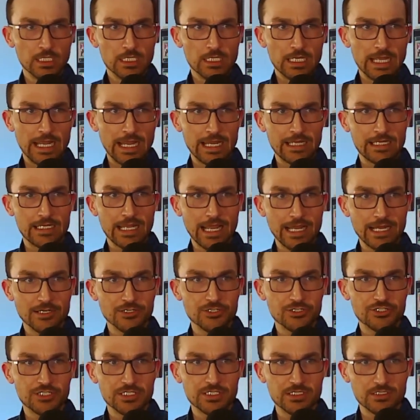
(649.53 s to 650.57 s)
and
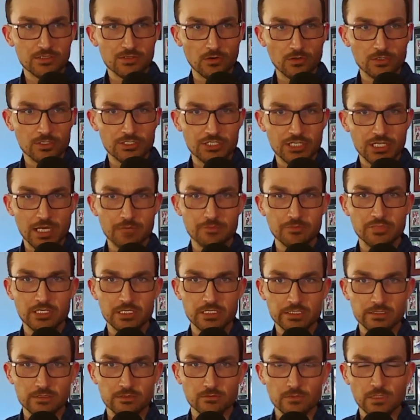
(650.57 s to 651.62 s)
energy storage
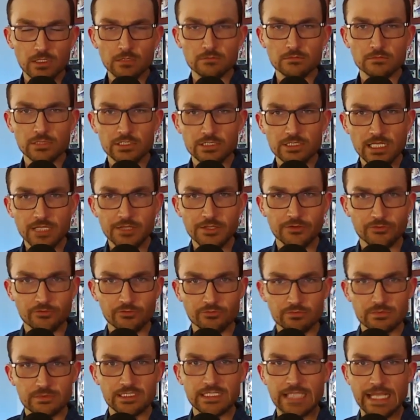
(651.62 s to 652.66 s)
companies. Well, there's
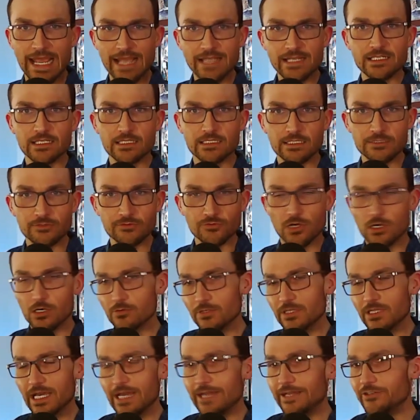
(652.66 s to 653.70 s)
nothing technically wrong
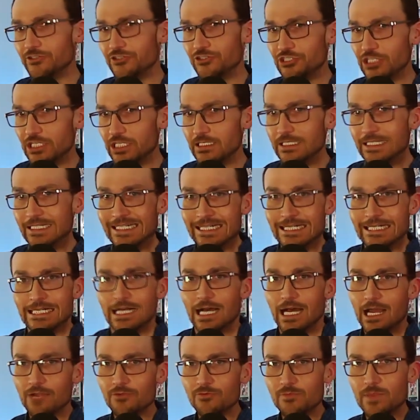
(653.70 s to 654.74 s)
with hydrogen.
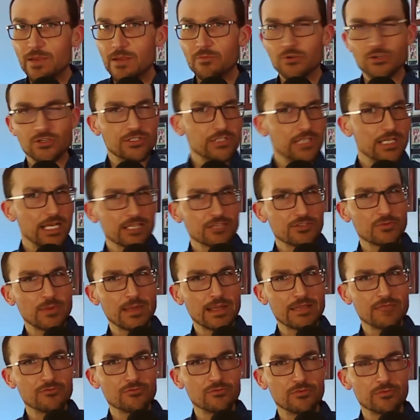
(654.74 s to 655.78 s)
I remember, you guys
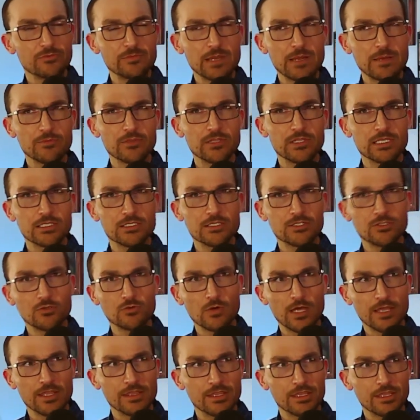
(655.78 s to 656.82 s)
might remember this
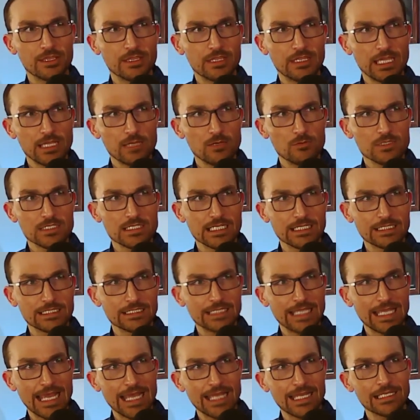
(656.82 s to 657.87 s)
too, I think it was a
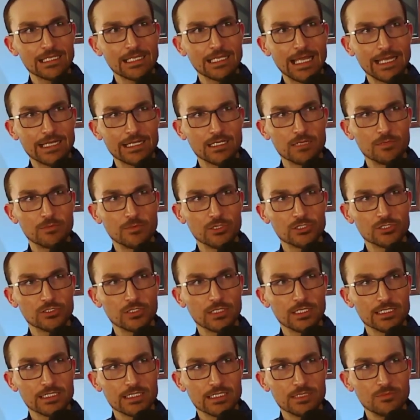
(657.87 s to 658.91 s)
Cadillac commercial.
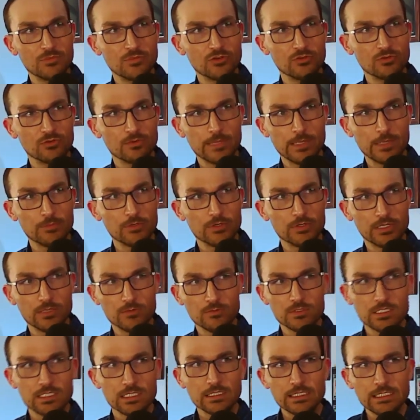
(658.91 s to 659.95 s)
I seem to remember there
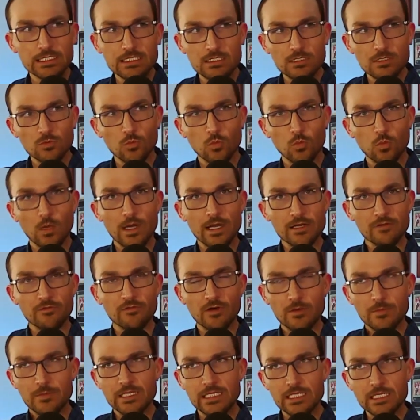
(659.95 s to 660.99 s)
was at least one of
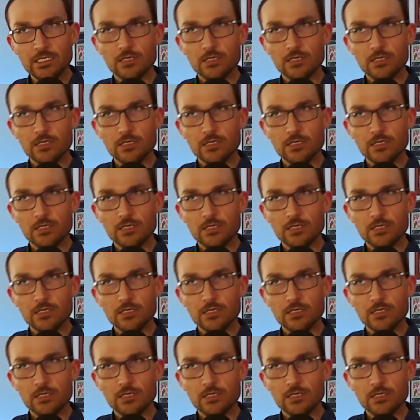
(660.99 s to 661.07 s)
them in the